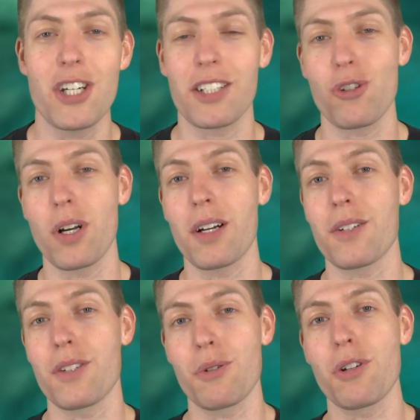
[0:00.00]
check the show out
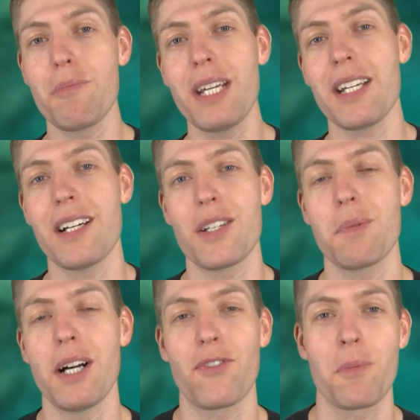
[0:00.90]
on social media as
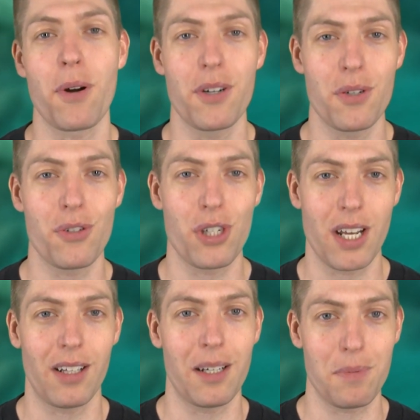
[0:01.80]
well for more news and
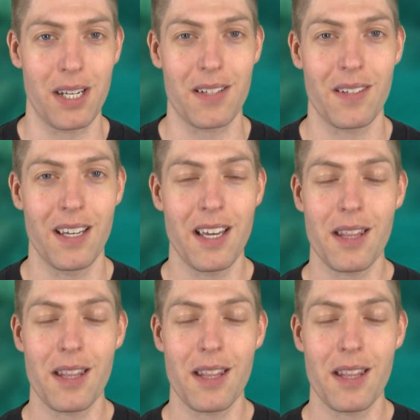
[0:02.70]
channel updates.